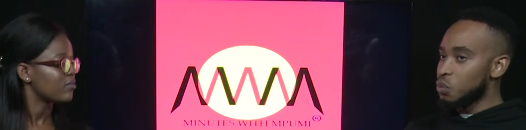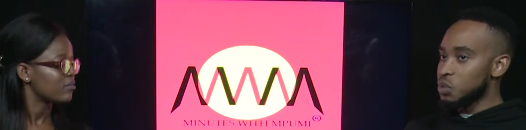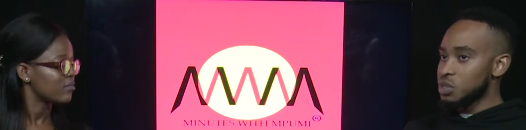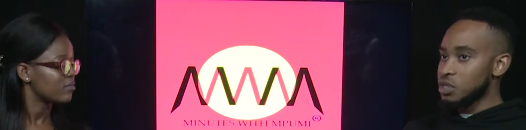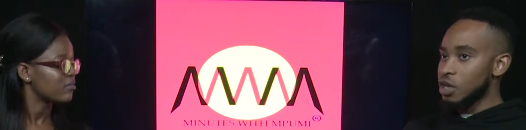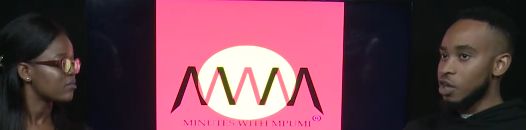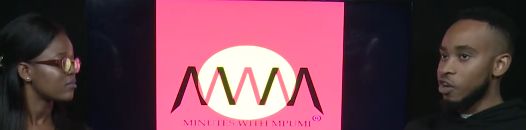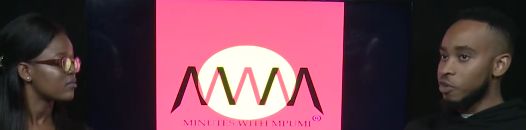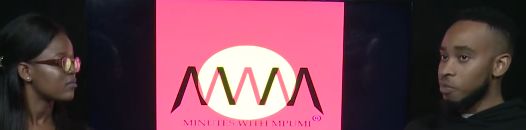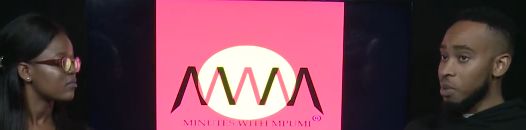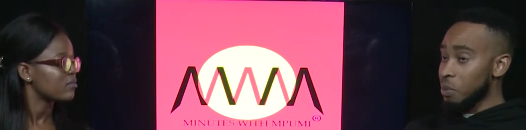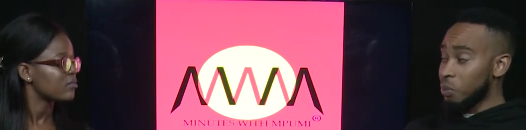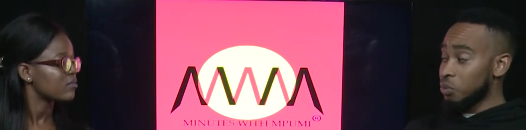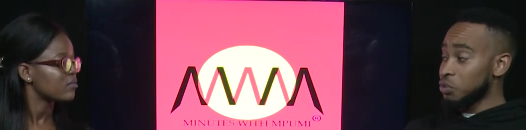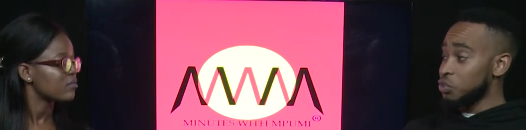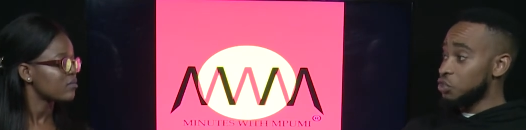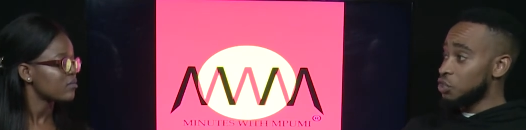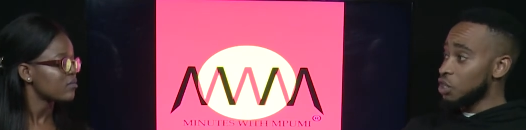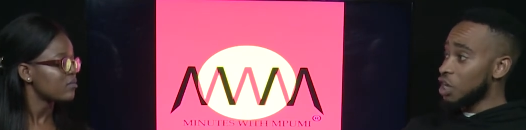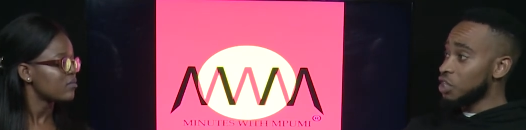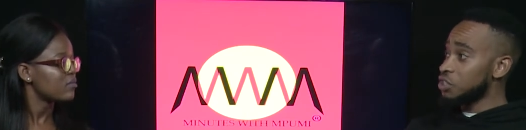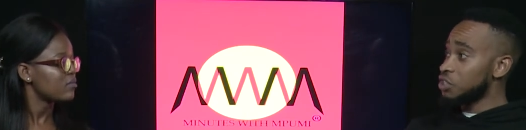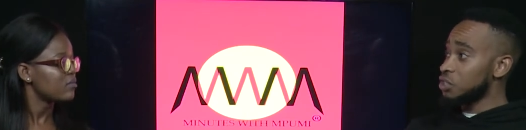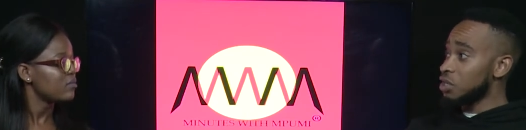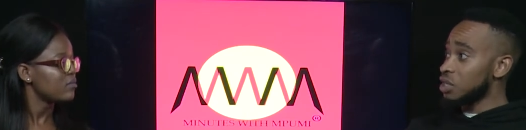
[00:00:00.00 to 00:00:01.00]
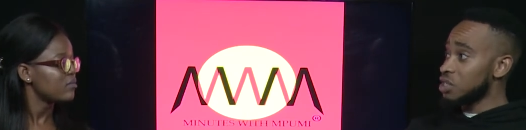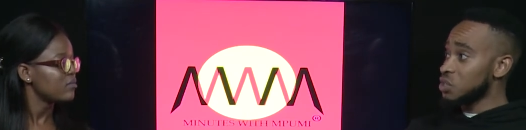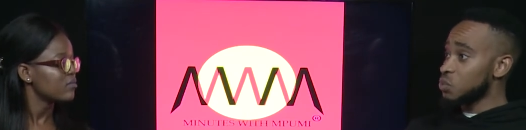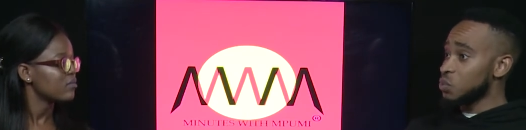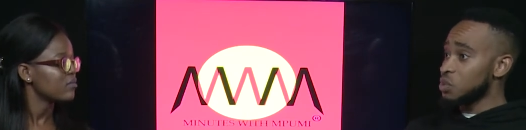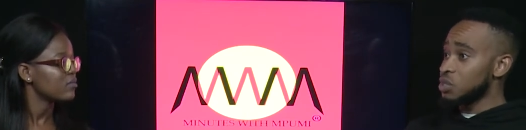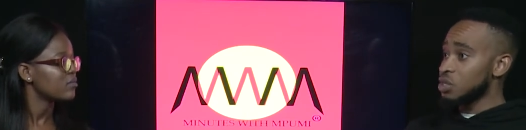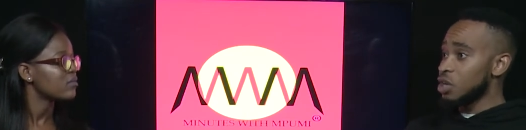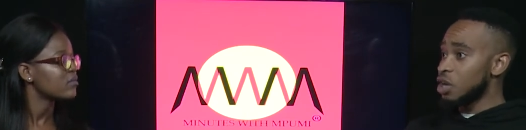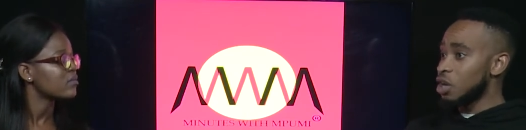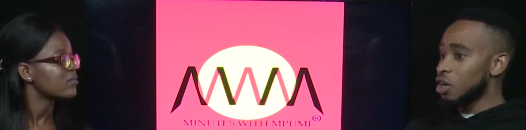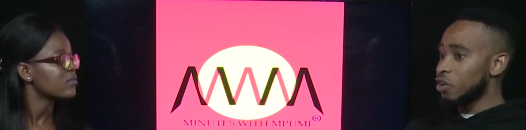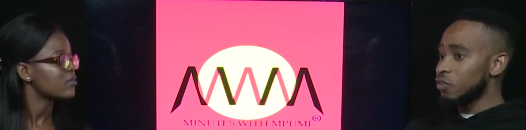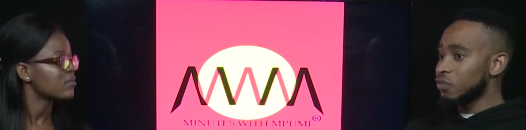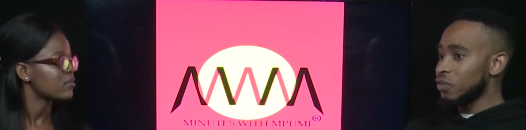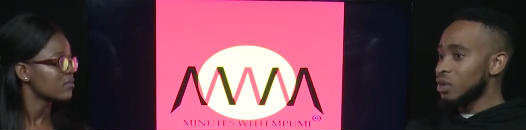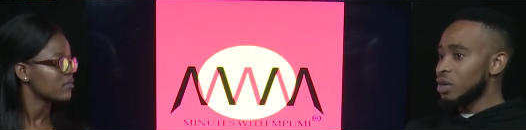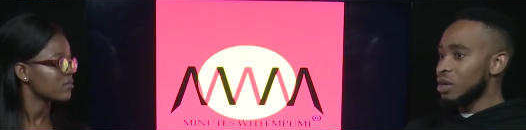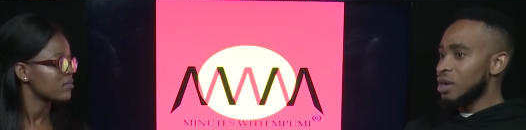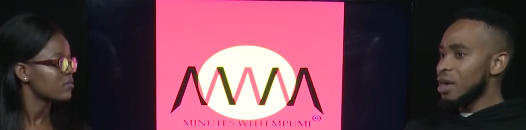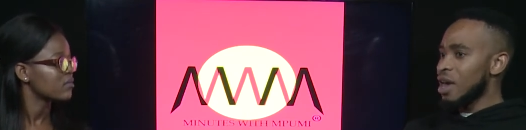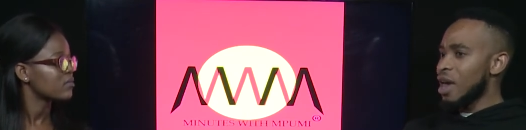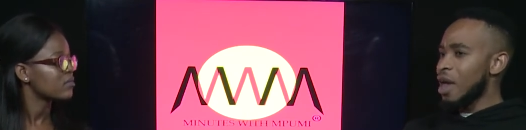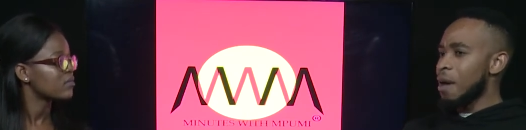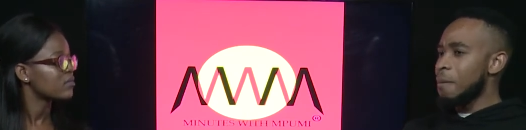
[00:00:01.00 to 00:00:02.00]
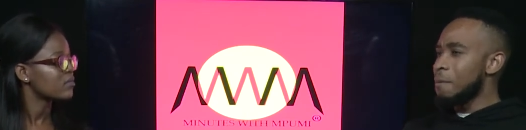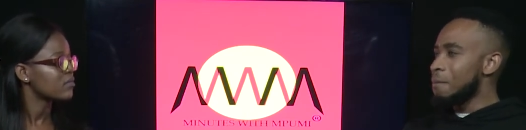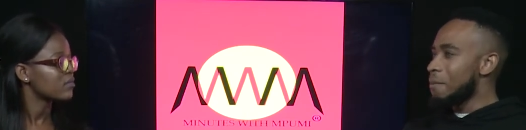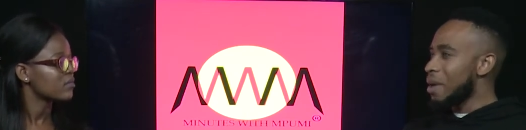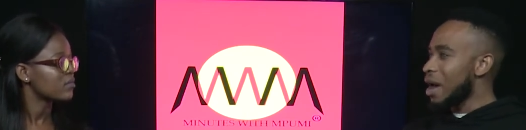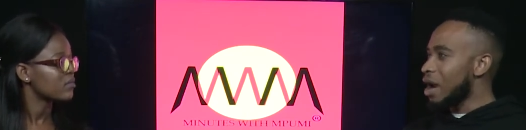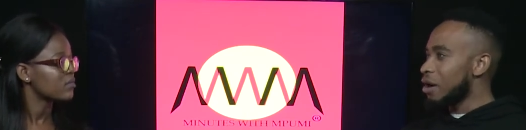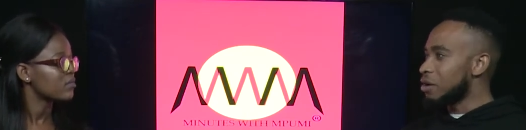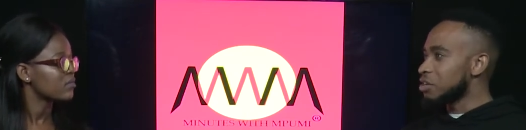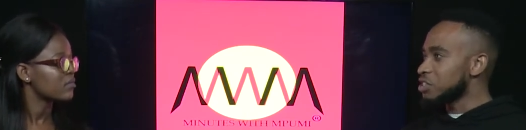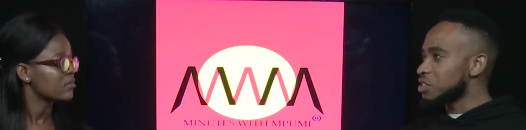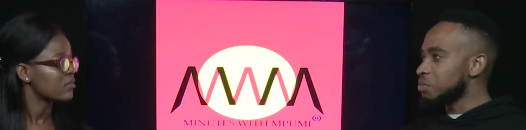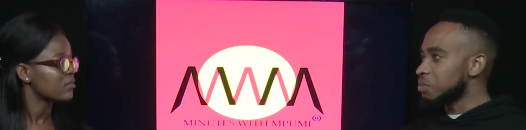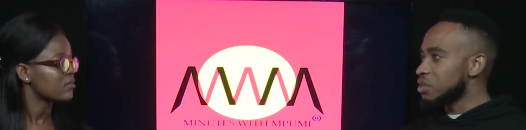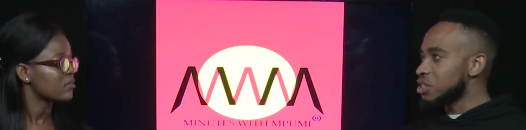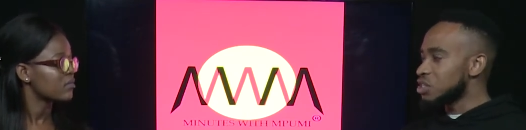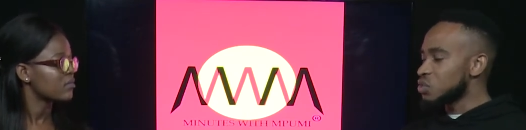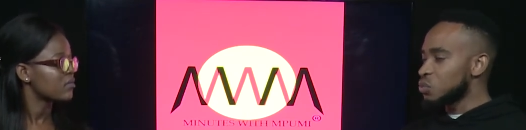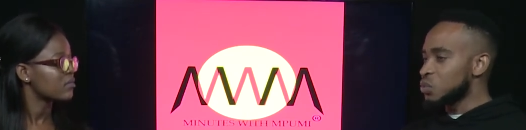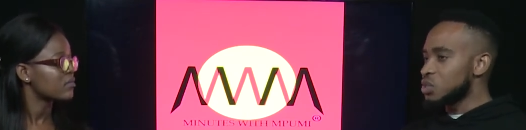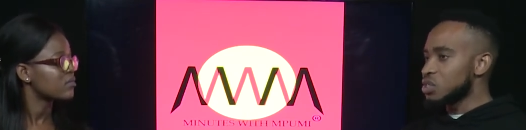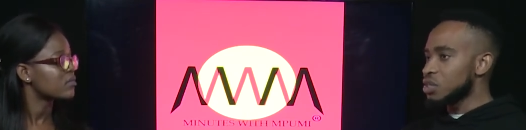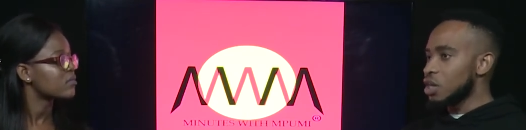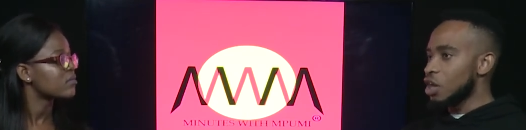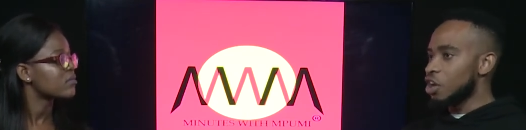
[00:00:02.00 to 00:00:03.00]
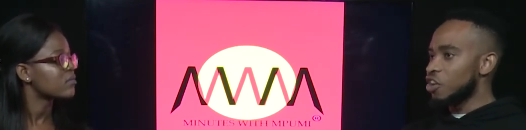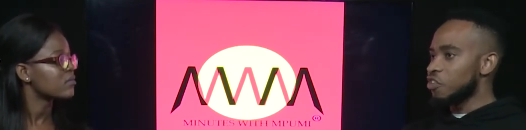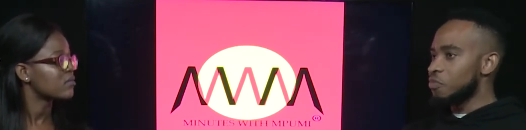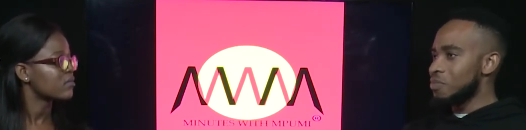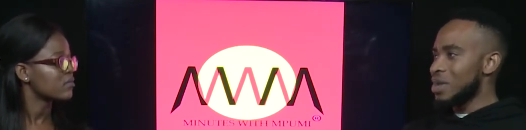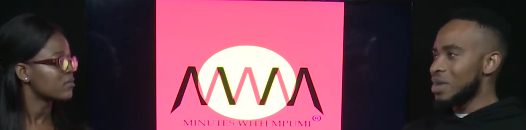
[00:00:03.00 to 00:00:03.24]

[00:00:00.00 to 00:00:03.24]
Speaker 1: we're scared of people judging us. We're scared of embarrassments. We're scared of